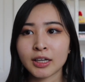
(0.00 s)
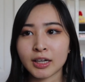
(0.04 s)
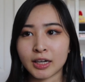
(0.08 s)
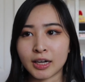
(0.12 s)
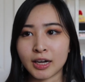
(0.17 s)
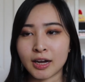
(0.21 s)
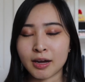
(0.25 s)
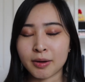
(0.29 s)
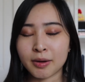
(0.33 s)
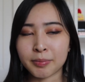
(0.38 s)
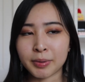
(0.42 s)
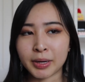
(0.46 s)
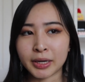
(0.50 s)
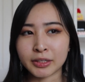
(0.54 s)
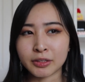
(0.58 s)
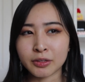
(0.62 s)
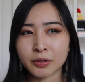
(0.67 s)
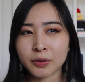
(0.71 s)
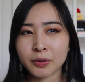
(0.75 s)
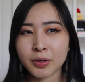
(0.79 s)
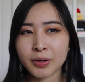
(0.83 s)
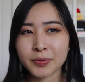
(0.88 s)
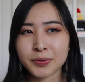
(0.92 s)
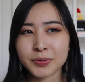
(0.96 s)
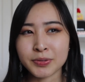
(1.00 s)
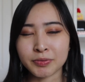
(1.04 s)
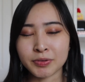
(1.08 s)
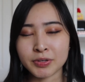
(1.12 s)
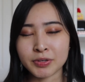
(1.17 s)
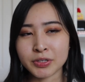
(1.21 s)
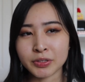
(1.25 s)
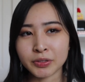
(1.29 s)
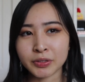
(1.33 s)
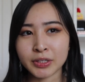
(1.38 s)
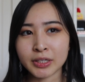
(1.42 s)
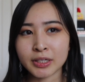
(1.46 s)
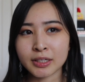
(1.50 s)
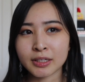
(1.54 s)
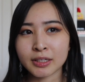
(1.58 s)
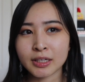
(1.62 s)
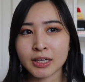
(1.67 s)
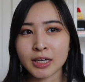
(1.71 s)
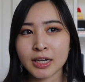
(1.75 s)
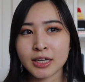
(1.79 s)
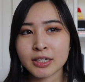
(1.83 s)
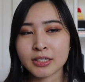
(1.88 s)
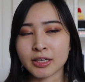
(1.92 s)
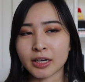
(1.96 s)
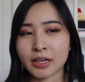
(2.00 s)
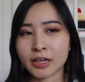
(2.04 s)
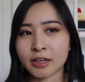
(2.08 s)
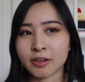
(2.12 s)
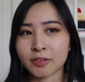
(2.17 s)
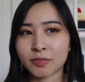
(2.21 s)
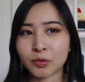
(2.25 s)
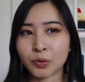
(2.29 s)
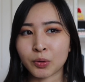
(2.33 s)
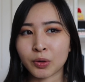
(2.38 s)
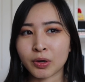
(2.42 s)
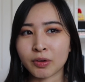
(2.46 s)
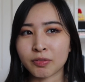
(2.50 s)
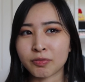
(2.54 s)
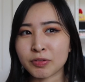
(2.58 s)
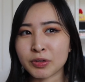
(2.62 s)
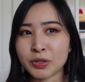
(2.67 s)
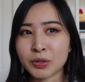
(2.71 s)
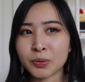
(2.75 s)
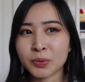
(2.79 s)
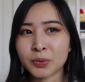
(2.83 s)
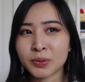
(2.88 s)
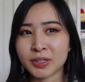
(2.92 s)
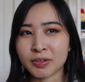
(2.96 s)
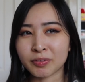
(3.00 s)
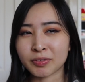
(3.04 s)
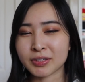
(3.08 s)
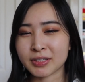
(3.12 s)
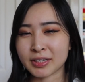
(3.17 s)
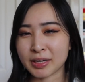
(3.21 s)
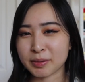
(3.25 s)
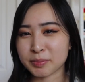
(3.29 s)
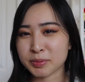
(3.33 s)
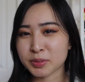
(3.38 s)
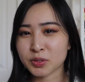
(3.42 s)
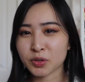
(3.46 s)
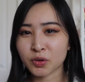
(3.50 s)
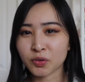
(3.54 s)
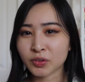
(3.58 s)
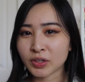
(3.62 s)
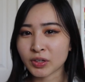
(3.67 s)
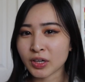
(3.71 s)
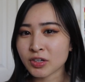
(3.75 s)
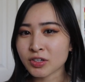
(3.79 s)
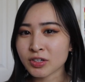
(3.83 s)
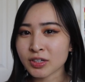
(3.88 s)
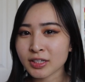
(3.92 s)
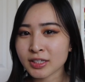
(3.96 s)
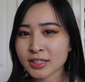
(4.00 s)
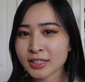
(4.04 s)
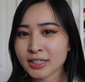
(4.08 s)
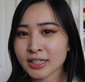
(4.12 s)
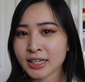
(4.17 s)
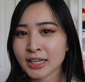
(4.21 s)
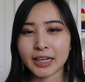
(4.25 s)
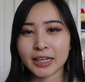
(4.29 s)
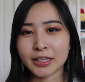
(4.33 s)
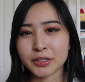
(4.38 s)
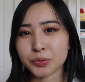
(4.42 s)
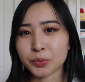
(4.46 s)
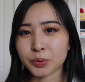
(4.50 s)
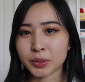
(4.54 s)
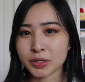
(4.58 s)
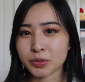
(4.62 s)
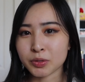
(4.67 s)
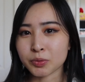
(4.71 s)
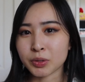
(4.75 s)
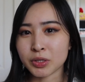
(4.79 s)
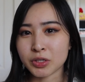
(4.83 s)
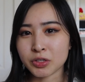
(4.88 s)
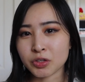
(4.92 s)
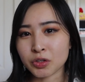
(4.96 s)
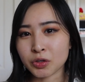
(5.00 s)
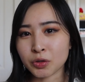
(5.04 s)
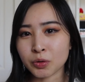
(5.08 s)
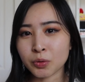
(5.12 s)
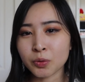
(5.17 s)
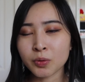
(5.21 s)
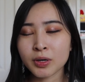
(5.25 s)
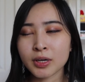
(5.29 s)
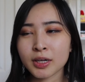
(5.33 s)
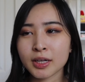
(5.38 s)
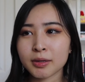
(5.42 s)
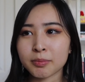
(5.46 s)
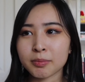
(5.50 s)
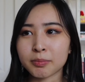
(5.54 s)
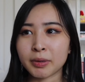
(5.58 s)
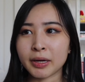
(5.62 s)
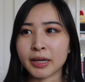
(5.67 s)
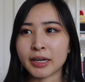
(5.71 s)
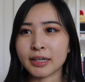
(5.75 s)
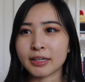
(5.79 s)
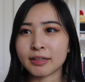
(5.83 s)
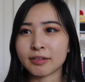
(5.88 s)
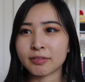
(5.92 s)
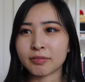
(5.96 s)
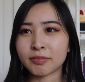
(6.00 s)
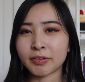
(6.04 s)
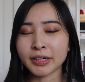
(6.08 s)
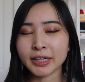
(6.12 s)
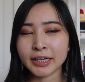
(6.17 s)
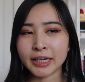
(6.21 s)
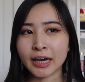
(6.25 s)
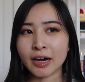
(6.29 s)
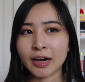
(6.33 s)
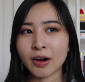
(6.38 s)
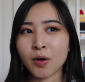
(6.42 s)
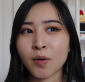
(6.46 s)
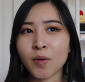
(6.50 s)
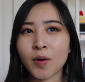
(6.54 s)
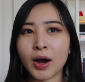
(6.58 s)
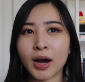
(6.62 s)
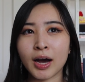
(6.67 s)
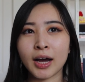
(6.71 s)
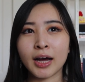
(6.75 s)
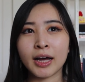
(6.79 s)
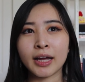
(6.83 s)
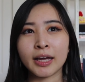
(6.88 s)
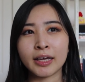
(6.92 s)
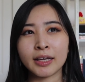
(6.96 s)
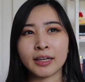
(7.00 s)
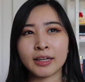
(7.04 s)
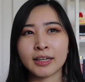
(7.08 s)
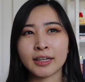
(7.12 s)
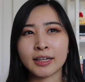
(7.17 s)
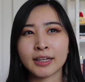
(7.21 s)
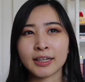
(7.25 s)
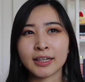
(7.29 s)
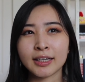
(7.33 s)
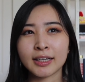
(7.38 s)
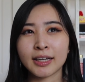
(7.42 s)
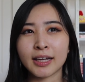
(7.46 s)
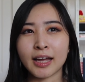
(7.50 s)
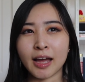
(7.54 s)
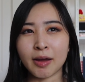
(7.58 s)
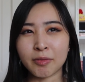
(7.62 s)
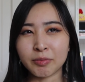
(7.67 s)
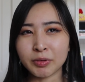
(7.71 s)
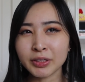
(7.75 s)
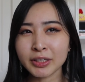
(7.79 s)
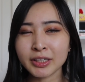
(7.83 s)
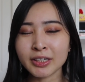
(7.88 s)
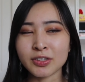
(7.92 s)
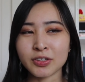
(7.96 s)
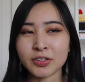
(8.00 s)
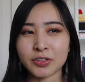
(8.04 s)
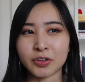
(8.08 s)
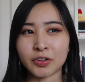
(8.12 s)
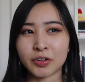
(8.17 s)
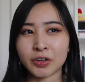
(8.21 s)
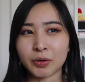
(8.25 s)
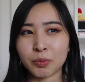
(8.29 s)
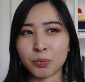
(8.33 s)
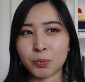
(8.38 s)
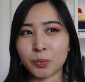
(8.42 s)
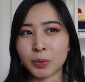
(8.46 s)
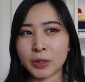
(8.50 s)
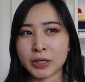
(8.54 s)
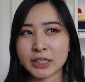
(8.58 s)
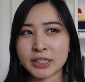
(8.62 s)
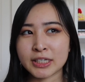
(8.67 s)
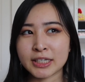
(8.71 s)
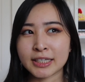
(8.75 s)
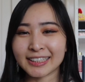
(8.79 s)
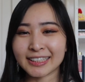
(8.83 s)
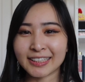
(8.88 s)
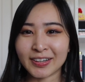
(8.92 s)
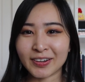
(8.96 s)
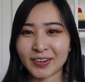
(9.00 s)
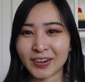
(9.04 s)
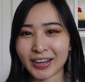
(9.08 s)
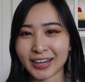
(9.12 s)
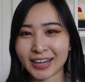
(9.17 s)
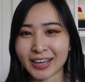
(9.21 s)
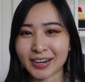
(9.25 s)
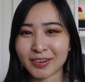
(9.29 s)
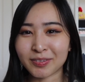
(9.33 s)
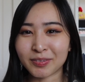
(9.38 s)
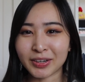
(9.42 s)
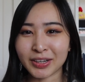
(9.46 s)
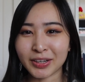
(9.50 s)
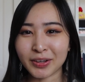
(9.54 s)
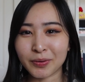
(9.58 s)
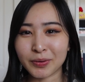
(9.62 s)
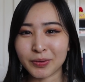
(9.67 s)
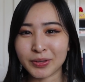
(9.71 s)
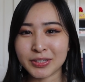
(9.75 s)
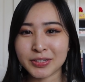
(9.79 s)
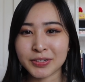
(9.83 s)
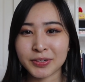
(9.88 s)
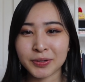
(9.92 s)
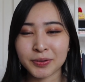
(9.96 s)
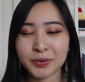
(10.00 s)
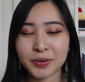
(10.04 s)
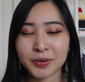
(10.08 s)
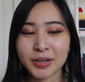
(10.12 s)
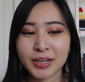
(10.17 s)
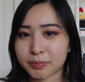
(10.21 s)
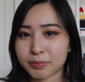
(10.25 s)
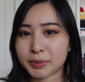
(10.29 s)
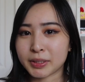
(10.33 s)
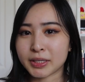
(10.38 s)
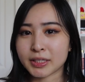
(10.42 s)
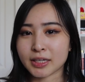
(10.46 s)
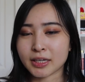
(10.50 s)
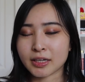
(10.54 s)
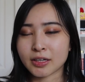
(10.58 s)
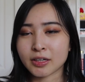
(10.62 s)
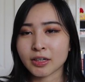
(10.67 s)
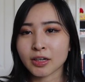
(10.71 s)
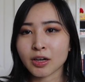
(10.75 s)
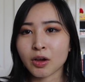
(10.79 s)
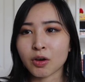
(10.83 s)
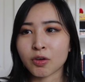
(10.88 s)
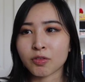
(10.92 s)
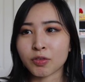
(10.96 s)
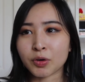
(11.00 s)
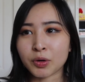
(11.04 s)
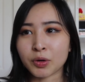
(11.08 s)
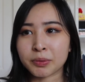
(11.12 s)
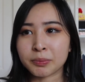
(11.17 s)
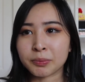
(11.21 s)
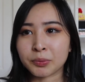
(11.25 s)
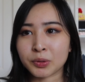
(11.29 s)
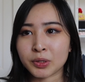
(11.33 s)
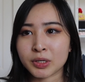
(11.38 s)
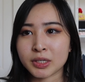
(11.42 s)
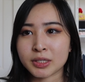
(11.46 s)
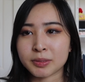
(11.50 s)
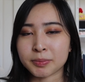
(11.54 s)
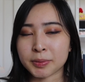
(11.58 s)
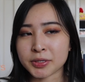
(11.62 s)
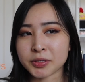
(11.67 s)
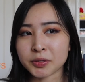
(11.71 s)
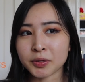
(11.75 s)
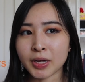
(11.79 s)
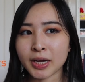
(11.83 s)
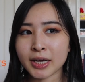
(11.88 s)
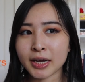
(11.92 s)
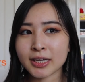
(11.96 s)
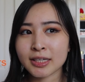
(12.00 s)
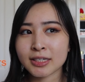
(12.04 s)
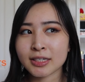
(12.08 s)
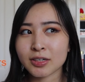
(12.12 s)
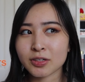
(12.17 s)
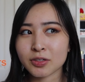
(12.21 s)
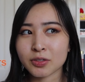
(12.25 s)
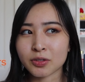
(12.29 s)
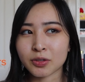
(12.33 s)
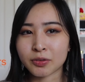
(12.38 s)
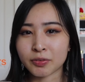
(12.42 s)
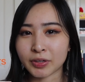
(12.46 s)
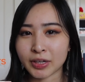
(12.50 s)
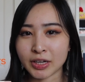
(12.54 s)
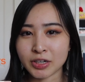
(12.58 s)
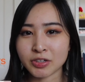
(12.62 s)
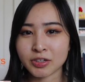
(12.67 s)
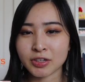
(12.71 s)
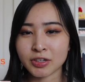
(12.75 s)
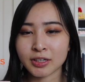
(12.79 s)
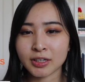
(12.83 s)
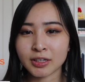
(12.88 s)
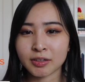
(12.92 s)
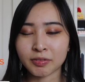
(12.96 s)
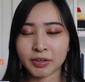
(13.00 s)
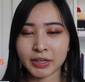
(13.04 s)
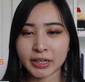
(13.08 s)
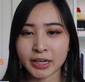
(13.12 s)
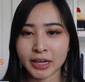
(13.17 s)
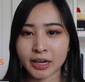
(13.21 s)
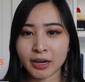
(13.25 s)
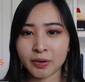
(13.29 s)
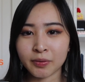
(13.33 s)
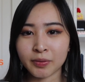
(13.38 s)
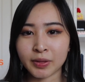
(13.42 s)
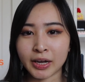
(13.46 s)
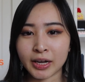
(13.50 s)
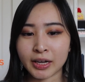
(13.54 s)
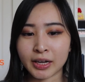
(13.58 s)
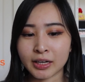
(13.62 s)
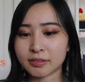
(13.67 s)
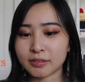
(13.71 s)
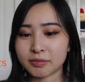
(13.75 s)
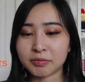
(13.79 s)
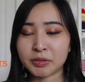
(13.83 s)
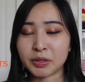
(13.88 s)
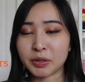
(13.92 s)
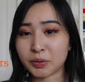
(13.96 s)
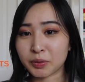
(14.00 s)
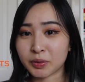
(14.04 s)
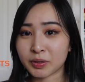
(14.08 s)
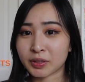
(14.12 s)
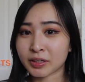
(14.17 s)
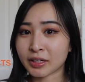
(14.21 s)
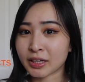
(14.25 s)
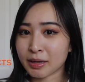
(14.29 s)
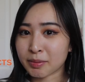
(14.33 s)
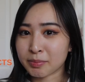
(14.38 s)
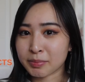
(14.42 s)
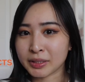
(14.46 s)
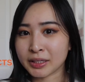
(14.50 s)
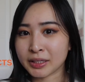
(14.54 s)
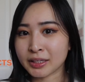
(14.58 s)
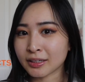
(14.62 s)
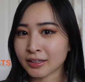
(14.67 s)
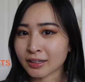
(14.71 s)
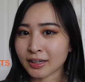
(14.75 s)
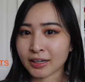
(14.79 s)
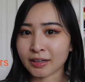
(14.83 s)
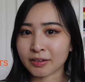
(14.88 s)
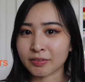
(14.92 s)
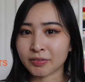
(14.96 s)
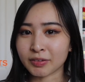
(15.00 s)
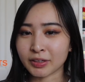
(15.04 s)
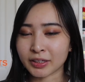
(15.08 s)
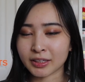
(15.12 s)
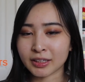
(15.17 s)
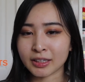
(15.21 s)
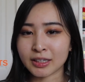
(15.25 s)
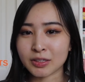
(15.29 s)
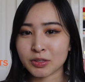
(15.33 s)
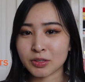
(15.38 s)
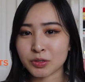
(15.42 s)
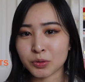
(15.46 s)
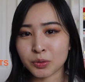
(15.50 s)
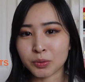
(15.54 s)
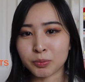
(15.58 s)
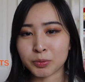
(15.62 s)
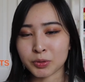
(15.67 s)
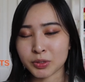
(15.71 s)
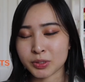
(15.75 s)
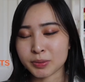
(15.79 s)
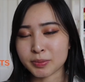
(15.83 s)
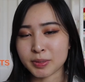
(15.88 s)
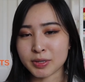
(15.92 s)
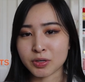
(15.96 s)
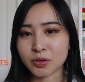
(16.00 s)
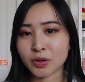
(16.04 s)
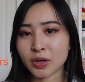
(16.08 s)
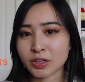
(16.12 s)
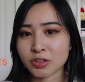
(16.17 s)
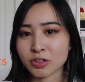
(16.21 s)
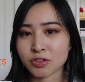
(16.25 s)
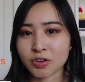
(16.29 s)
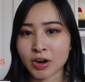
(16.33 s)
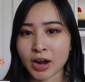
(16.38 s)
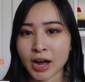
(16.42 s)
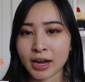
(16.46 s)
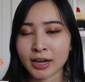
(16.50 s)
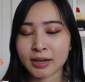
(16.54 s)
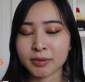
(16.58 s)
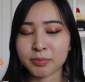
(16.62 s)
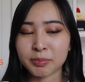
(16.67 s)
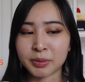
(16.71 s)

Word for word: Um, I know I was originally studying for a few different types of certifications in 2022, but right now I I'm really considering what, you know, I kind of want to go into because I could go for a more specialized certification right now that, you know, could get me kind of like into a more specialized track.